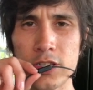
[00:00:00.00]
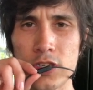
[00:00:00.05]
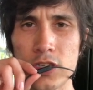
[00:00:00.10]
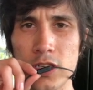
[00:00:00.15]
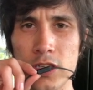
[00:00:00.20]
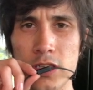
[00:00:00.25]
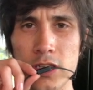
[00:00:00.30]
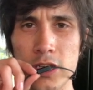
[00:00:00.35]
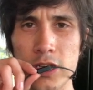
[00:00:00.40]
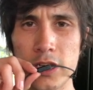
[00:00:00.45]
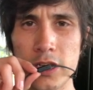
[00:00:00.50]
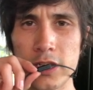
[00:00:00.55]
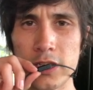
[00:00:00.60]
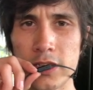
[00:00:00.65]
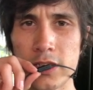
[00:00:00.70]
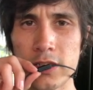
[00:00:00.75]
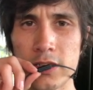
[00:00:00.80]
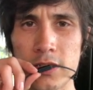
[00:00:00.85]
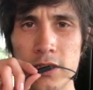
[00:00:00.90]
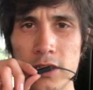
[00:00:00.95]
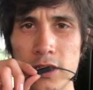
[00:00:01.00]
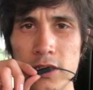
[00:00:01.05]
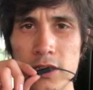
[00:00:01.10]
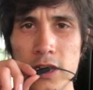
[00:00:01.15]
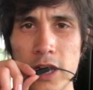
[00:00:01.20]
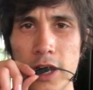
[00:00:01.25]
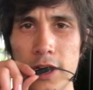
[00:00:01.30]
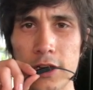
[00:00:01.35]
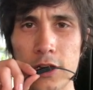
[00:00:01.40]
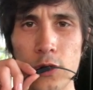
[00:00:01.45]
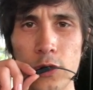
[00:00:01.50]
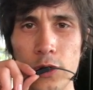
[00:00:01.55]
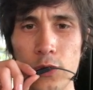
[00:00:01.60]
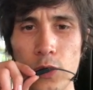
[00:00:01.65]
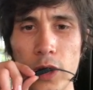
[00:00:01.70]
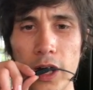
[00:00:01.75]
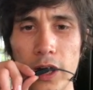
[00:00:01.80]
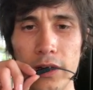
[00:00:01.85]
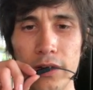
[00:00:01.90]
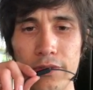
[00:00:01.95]
it's not going
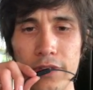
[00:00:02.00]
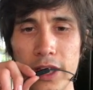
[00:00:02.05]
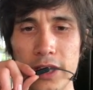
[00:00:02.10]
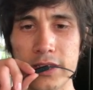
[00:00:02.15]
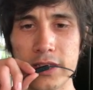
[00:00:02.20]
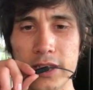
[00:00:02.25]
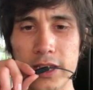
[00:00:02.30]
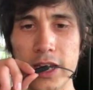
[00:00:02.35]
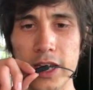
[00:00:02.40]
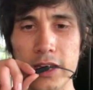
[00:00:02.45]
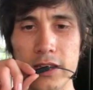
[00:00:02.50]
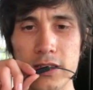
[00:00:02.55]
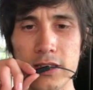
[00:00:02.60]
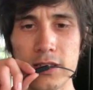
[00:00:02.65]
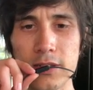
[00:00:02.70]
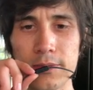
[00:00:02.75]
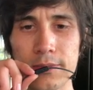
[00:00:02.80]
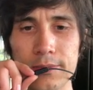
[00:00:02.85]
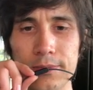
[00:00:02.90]
well if that's the case.